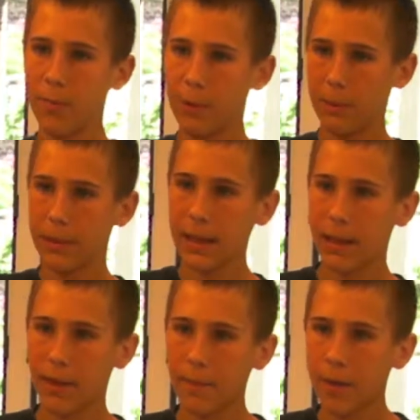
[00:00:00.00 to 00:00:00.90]
put them
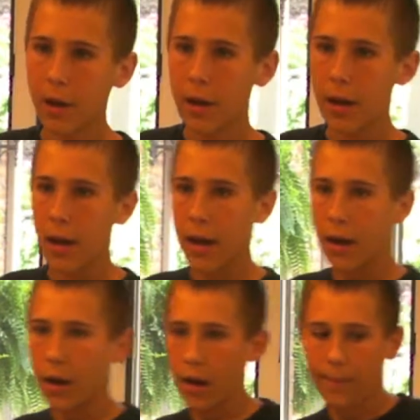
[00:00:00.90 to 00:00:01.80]
together,
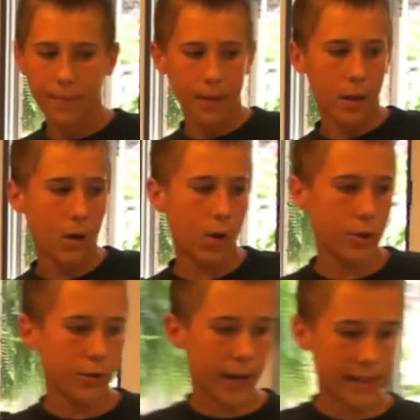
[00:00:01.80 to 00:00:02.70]
all
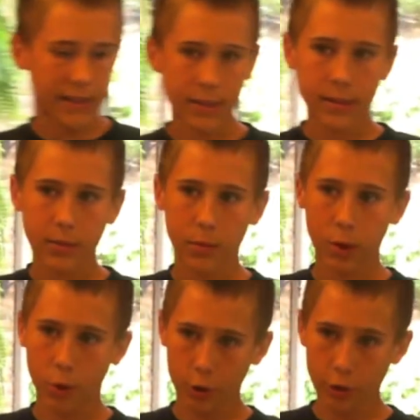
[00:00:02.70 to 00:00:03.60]
your essence
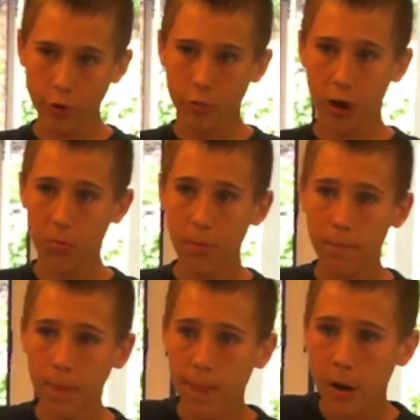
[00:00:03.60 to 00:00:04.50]
or your rub.
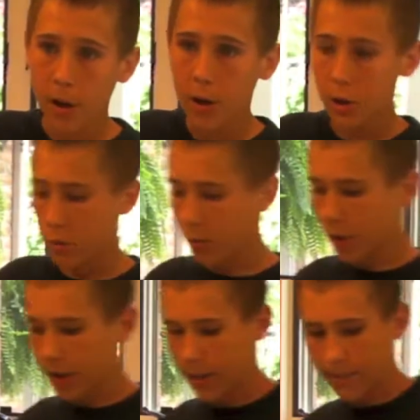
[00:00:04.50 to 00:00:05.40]
You
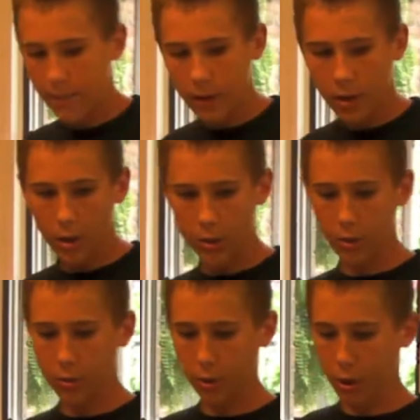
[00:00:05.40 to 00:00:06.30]
want
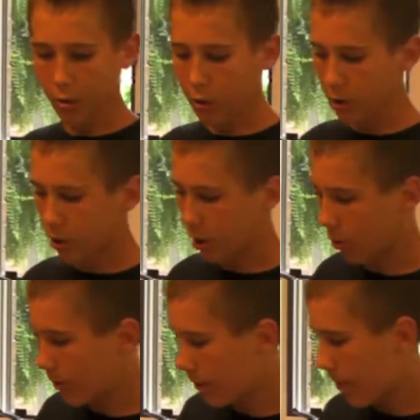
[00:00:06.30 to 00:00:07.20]
also the kosher
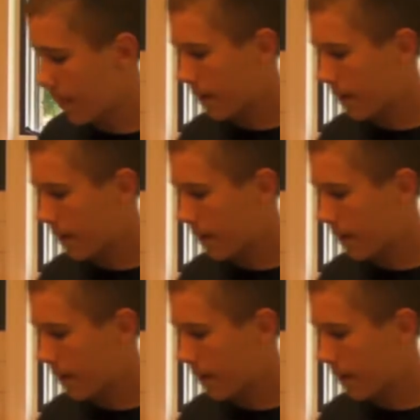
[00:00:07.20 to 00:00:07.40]
salt,